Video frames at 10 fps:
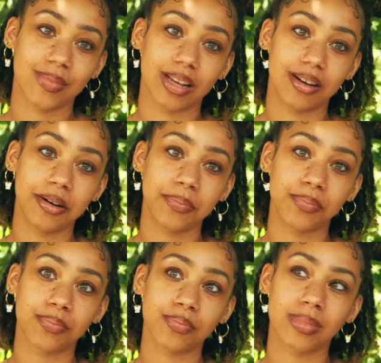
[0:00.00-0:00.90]

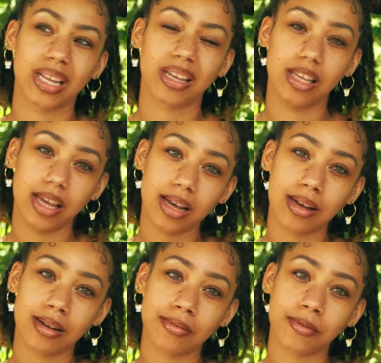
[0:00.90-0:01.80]
Um,
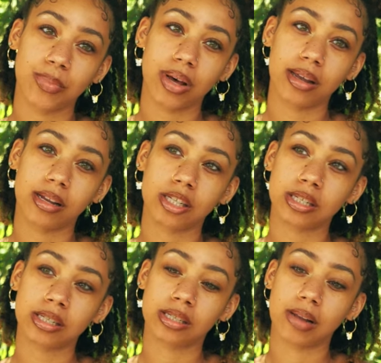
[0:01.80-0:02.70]
yeah, but it's
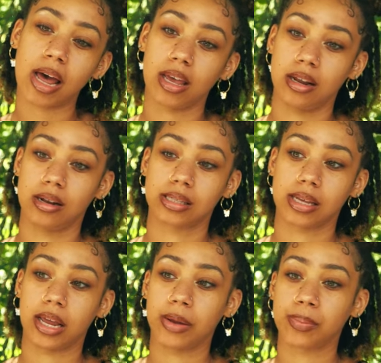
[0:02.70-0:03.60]
just not hitting the
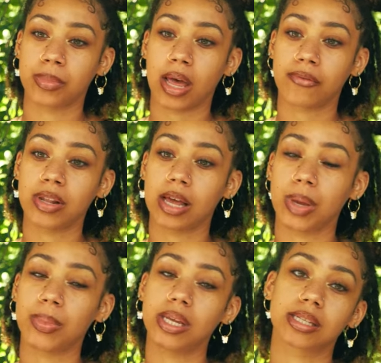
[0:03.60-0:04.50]
same. I feel like
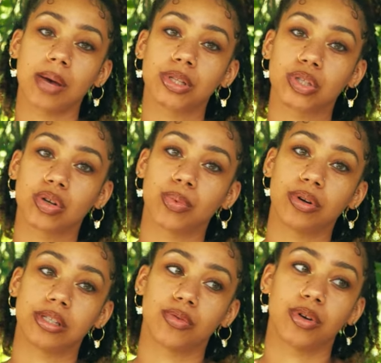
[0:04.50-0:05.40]
maybe he's coming to a
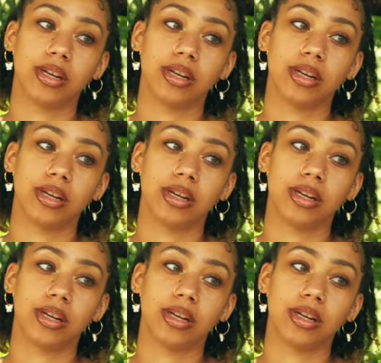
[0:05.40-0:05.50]
point to where